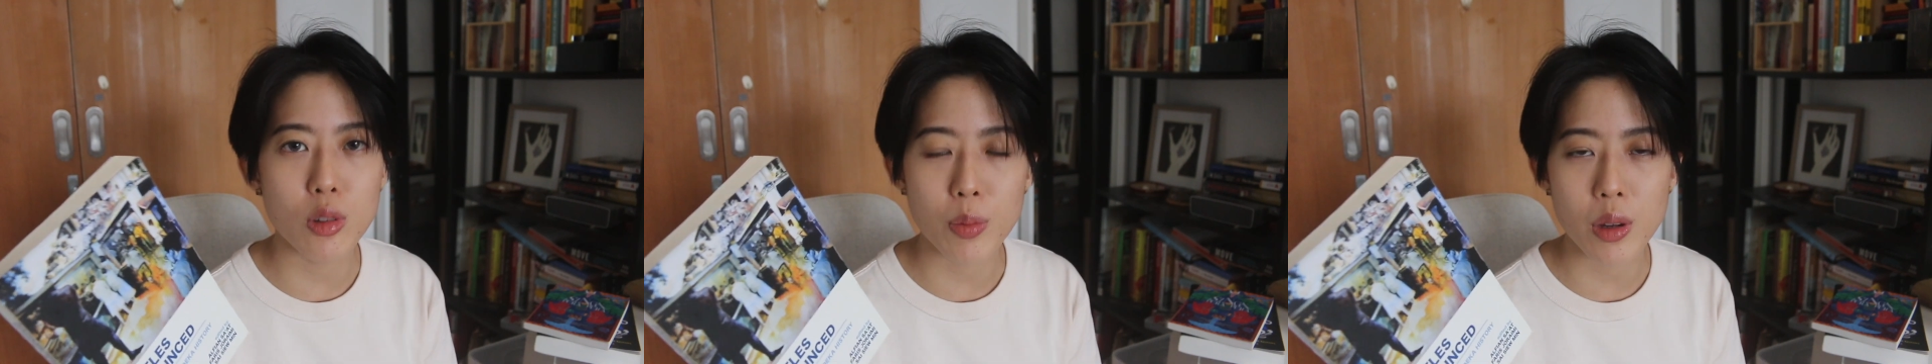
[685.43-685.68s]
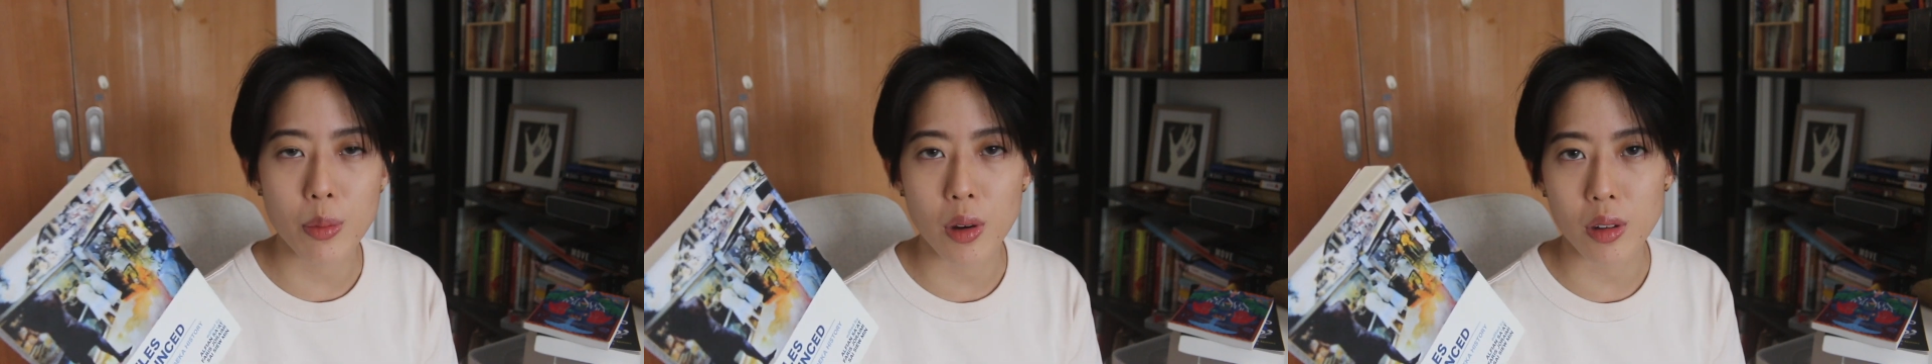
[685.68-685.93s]

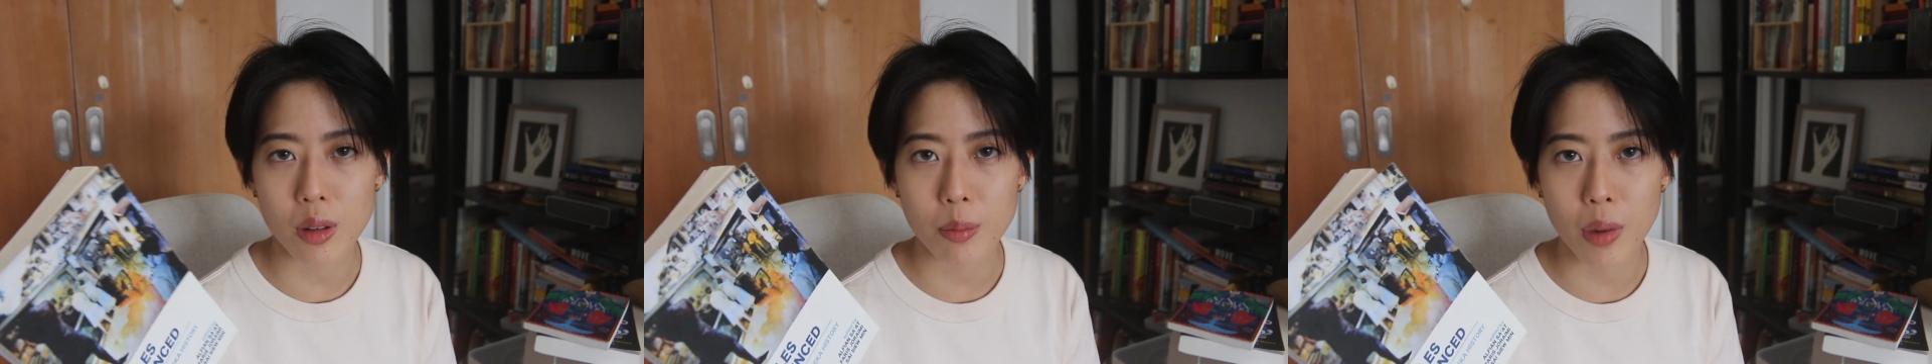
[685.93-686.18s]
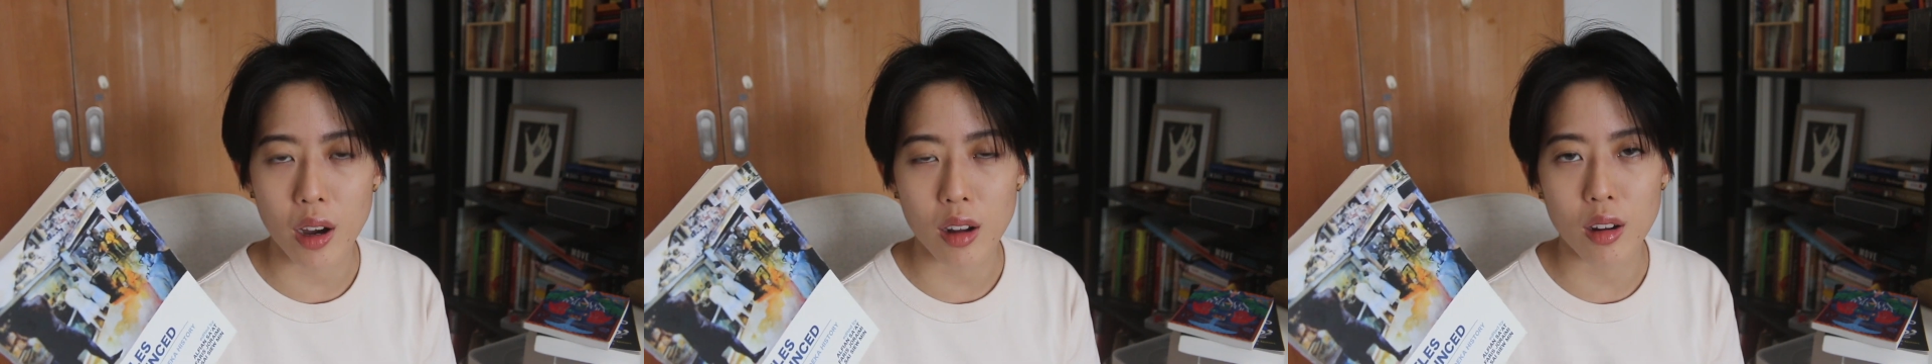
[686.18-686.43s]
important
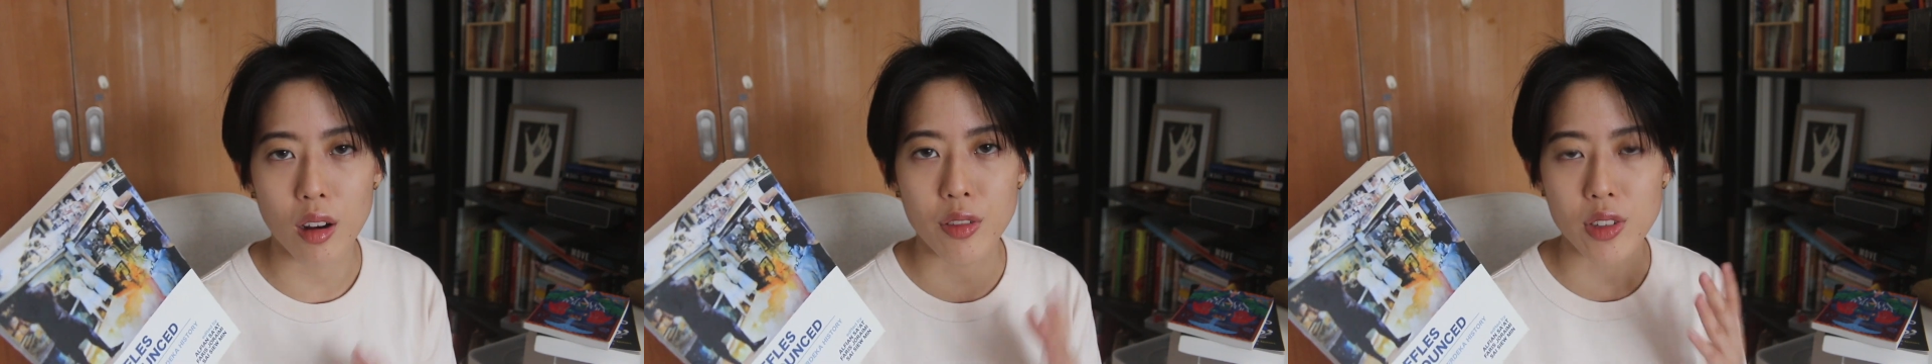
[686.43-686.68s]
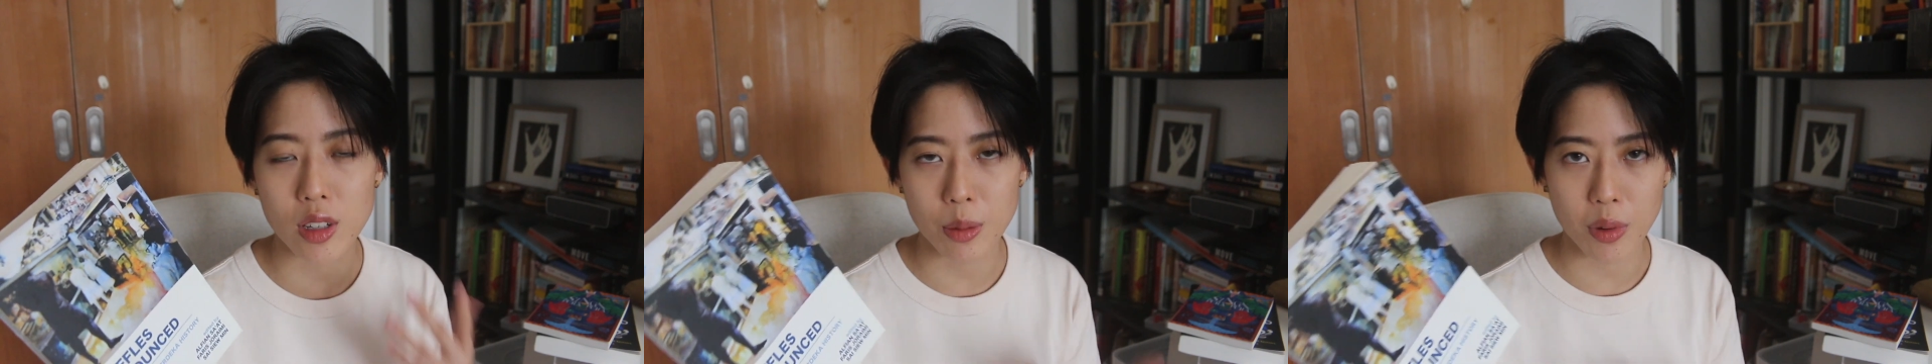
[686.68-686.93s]
part of
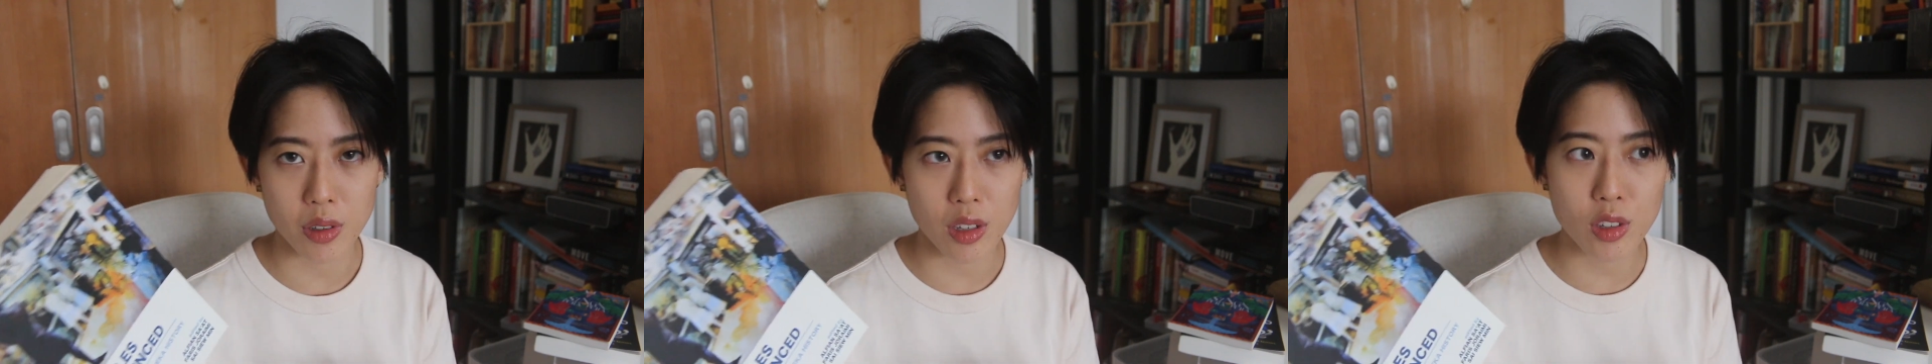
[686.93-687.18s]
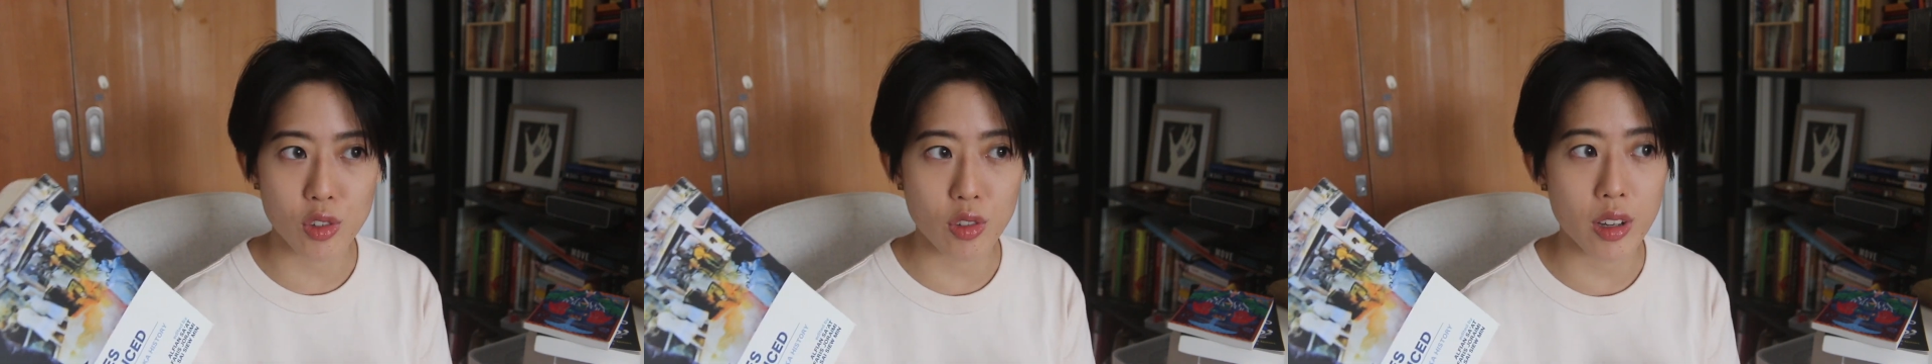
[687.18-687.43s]
Singapore's
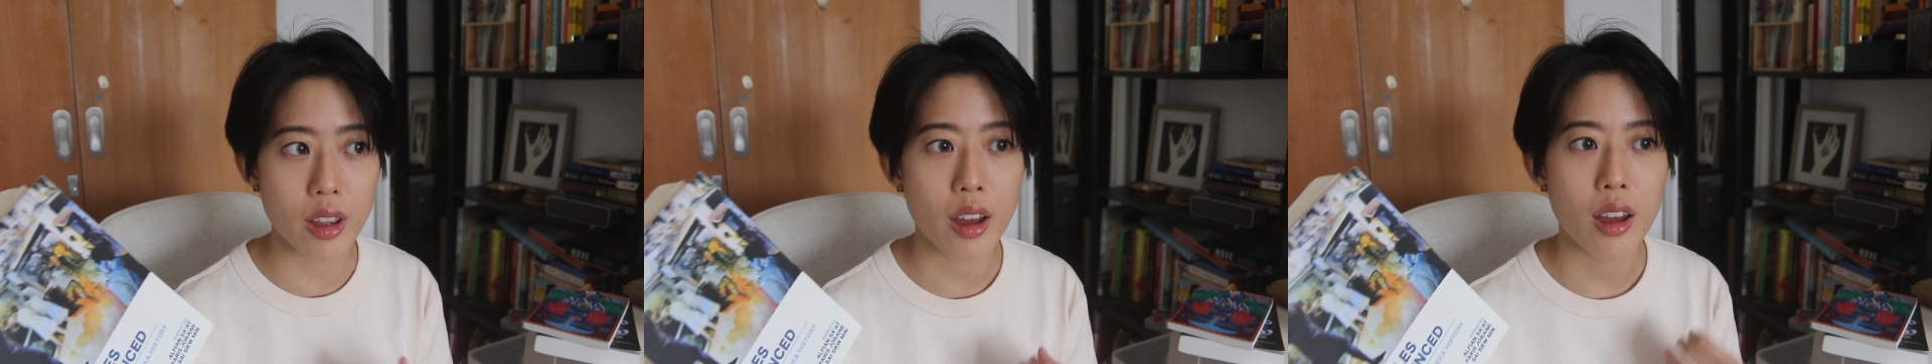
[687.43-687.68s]
history